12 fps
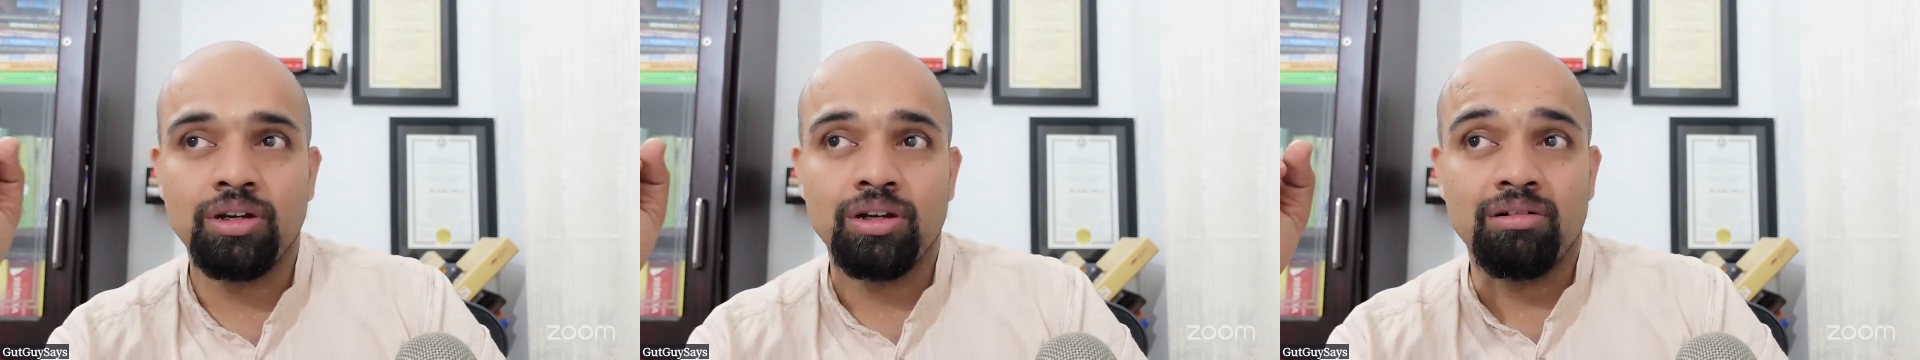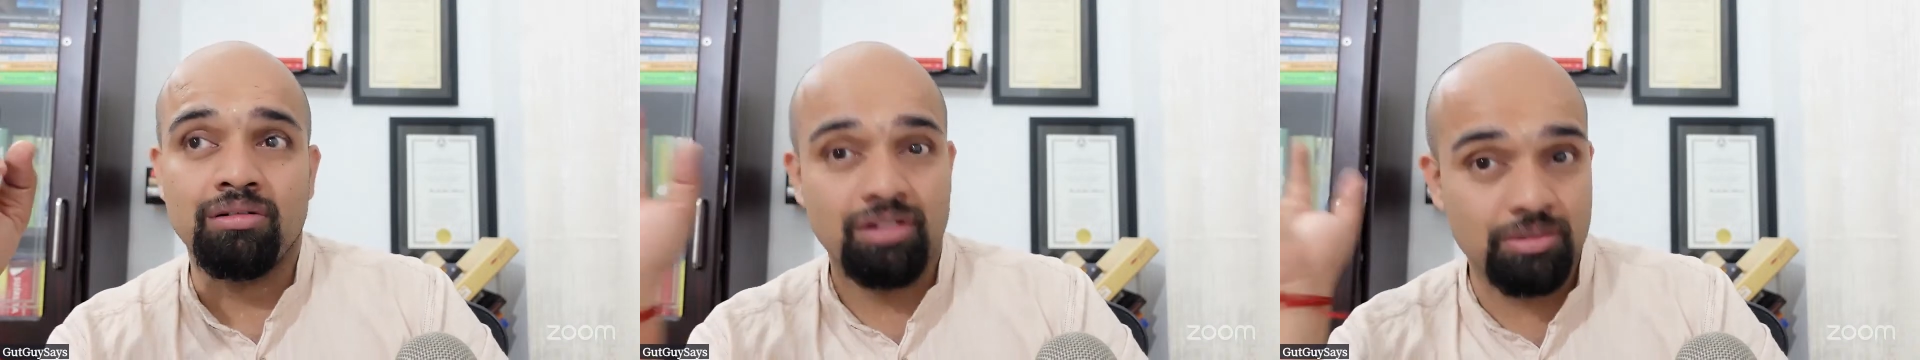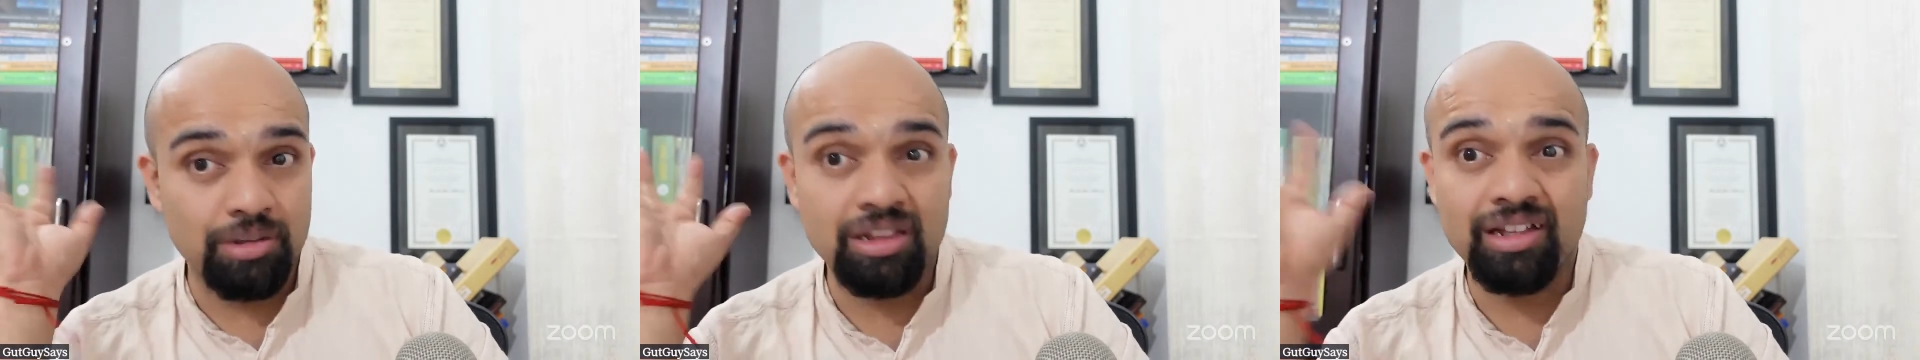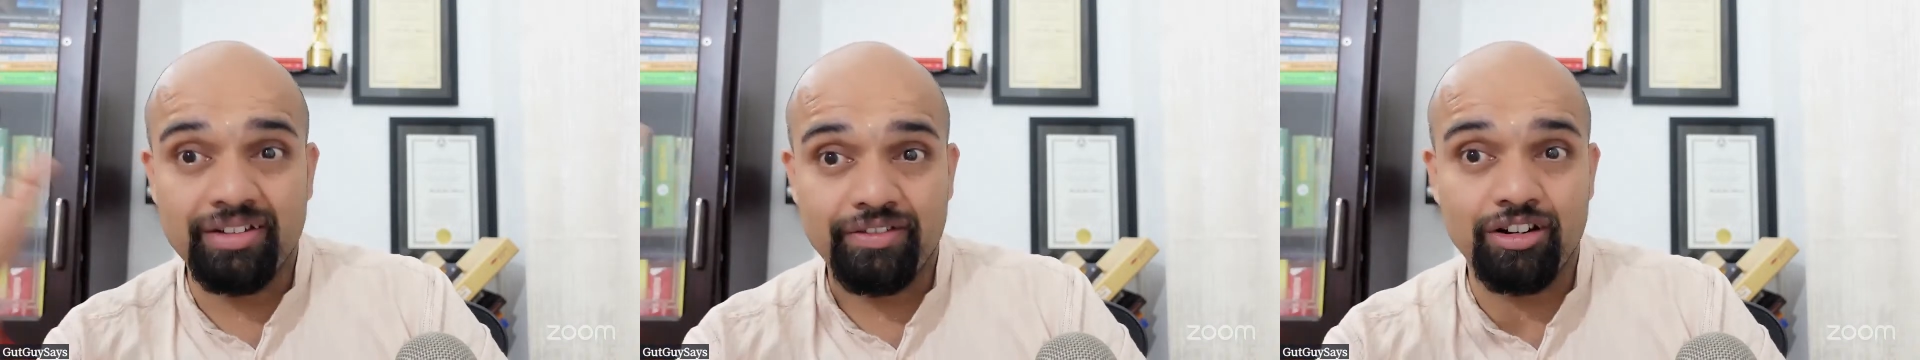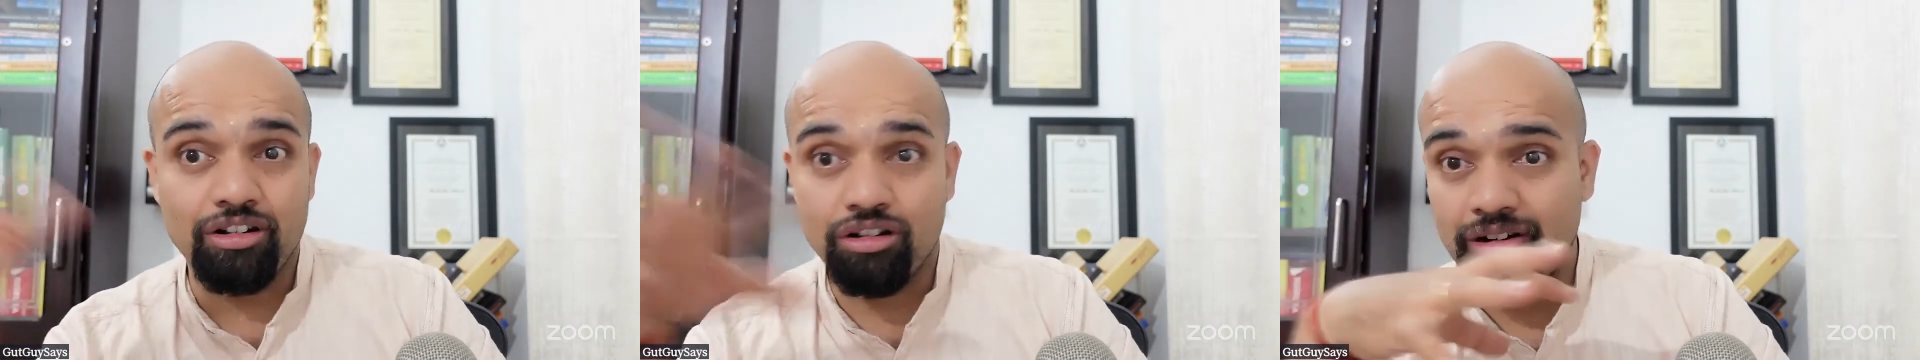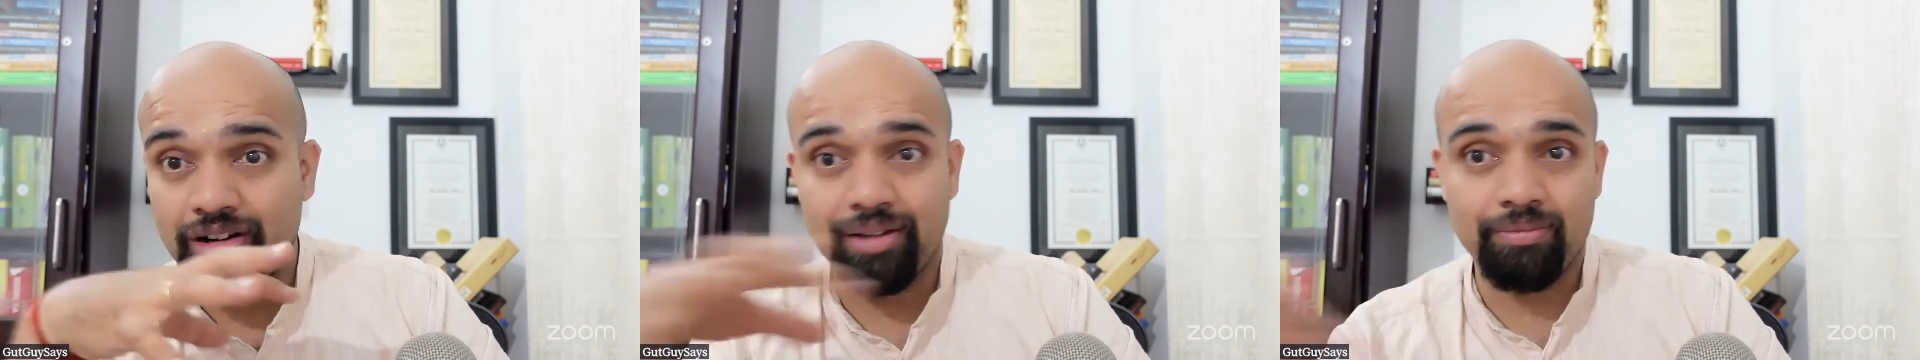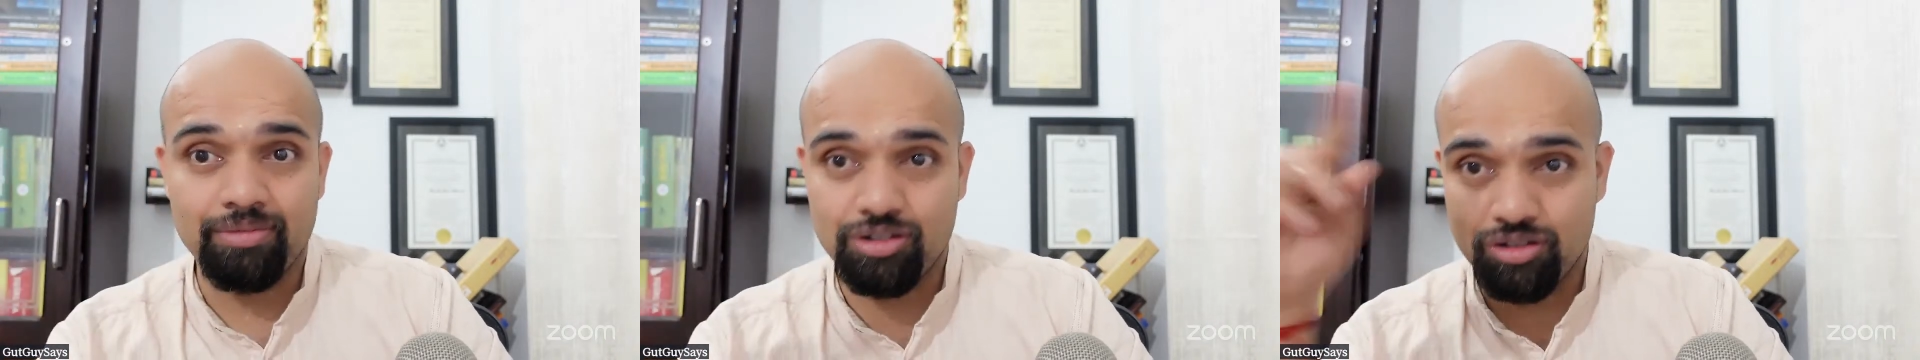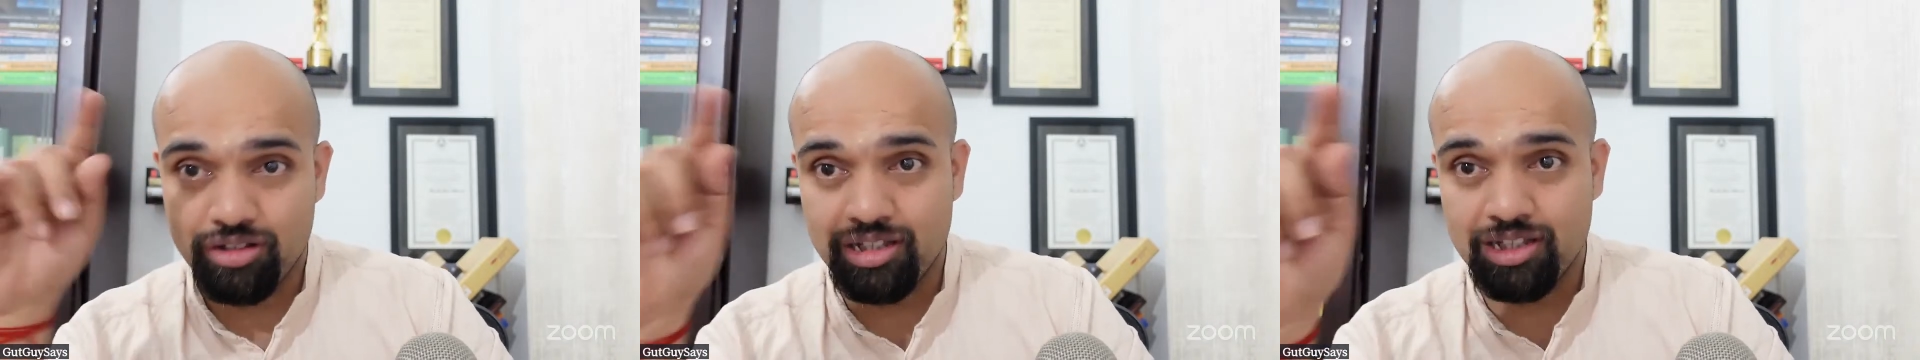Or it's been there for a long time. So
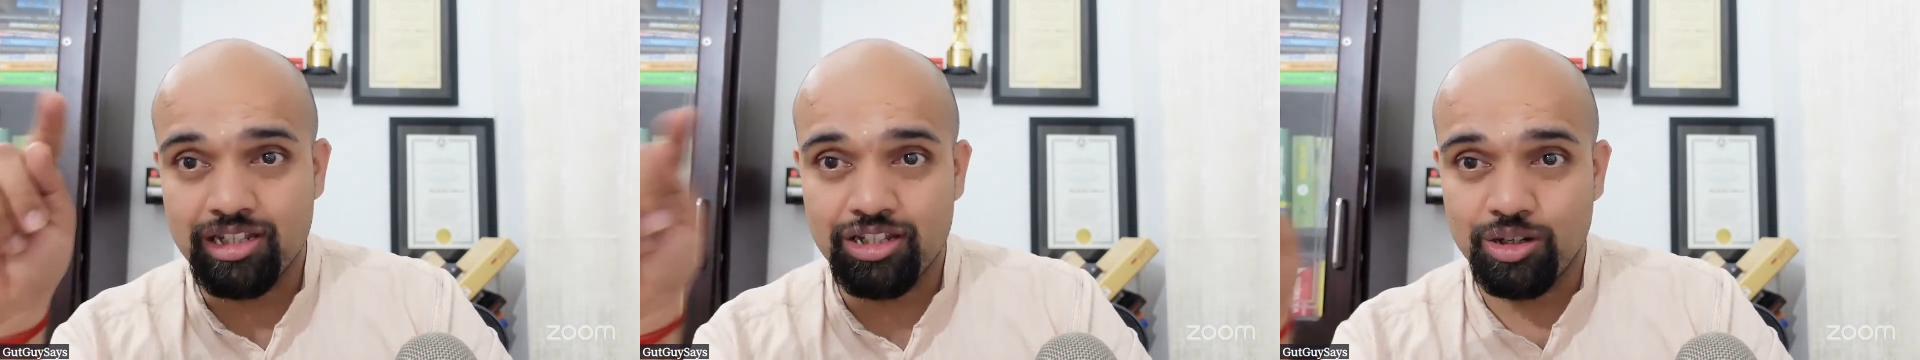this is 0,